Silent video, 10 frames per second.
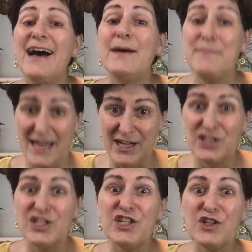
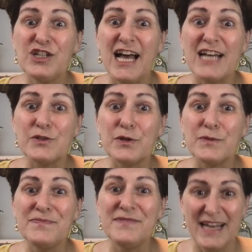managing your classroom.
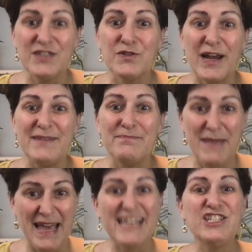That's right,
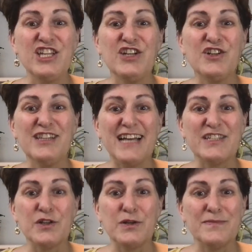managing your
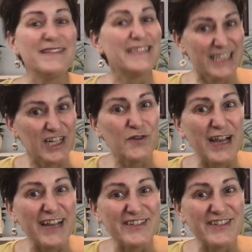classroom. Stick around.